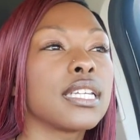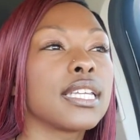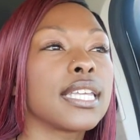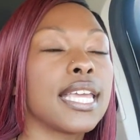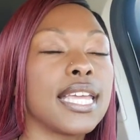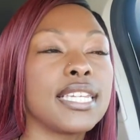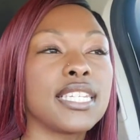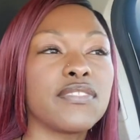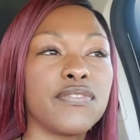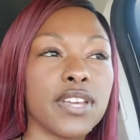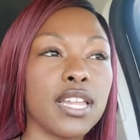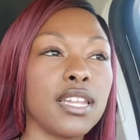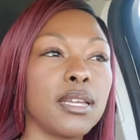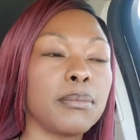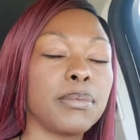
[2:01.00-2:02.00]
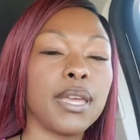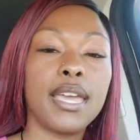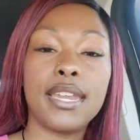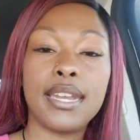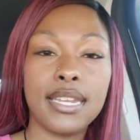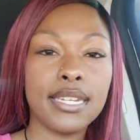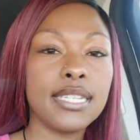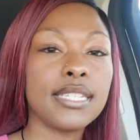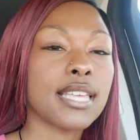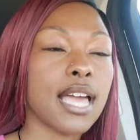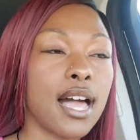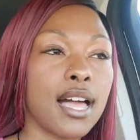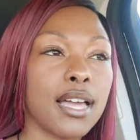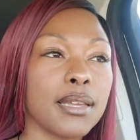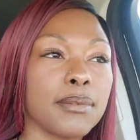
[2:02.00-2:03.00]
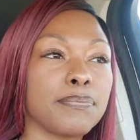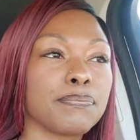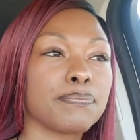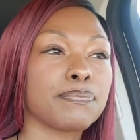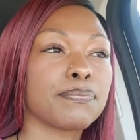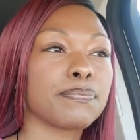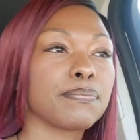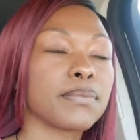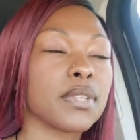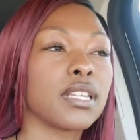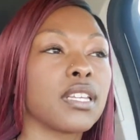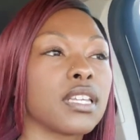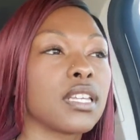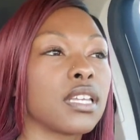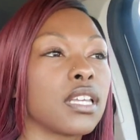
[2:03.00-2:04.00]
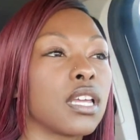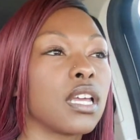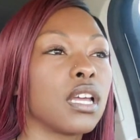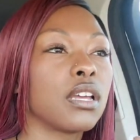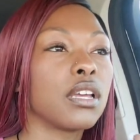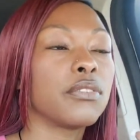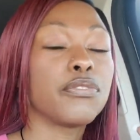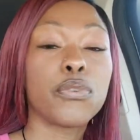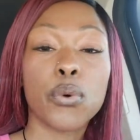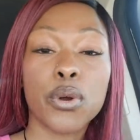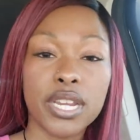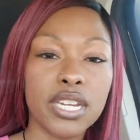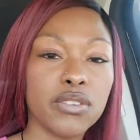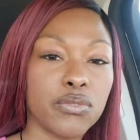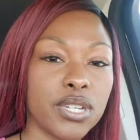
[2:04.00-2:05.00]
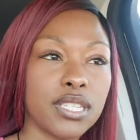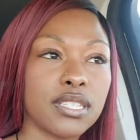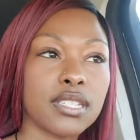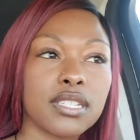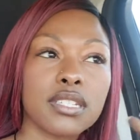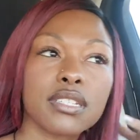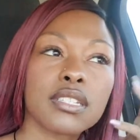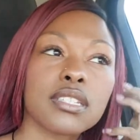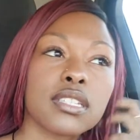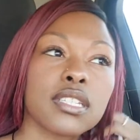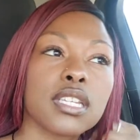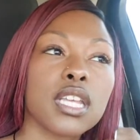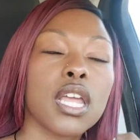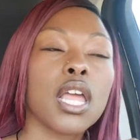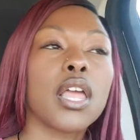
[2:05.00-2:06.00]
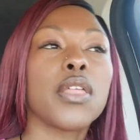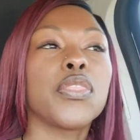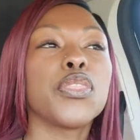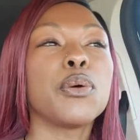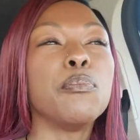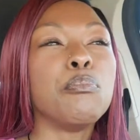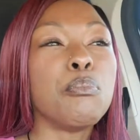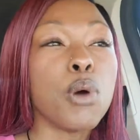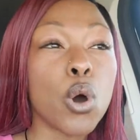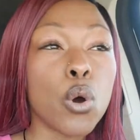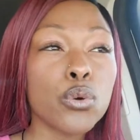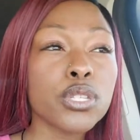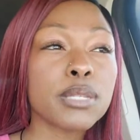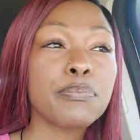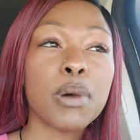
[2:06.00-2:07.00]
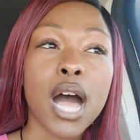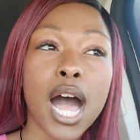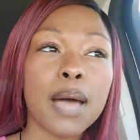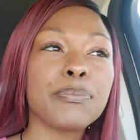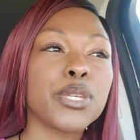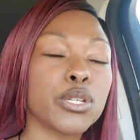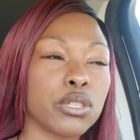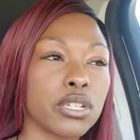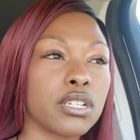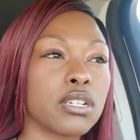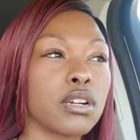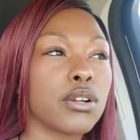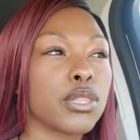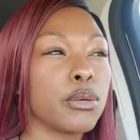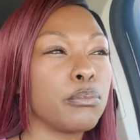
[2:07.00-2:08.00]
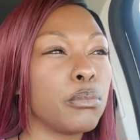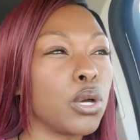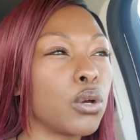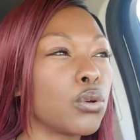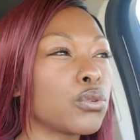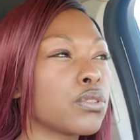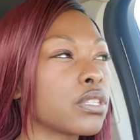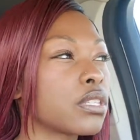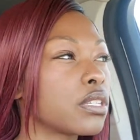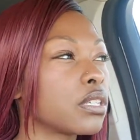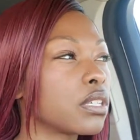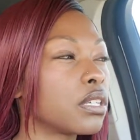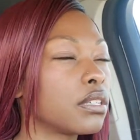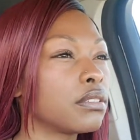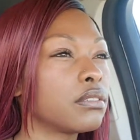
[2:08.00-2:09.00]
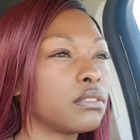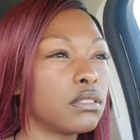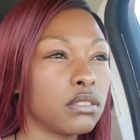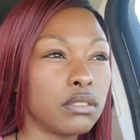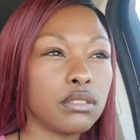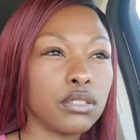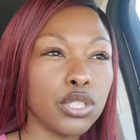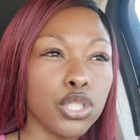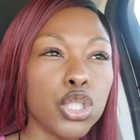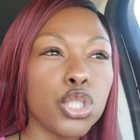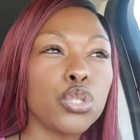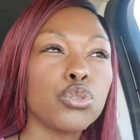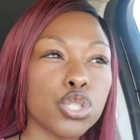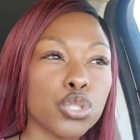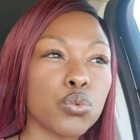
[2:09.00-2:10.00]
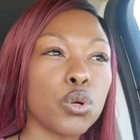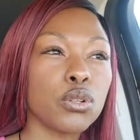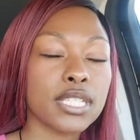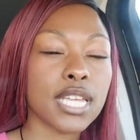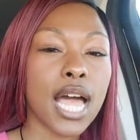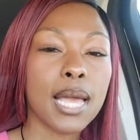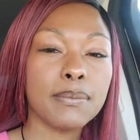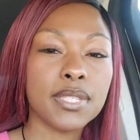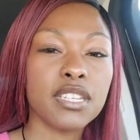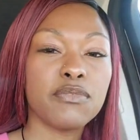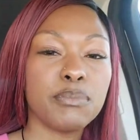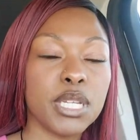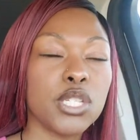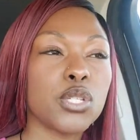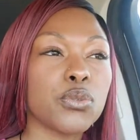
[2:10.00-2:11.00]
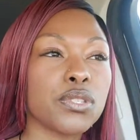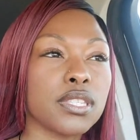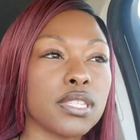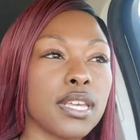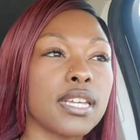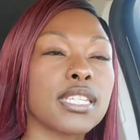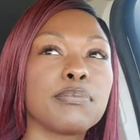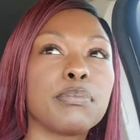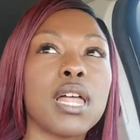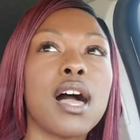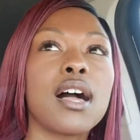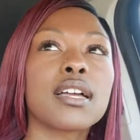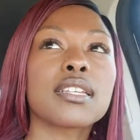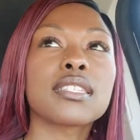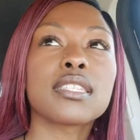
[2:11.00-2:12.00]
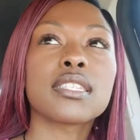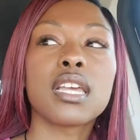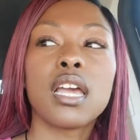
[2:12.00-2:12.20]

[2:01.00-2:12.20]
can develop at any time for any reason. The most popular or the most usual types of mental sex blocks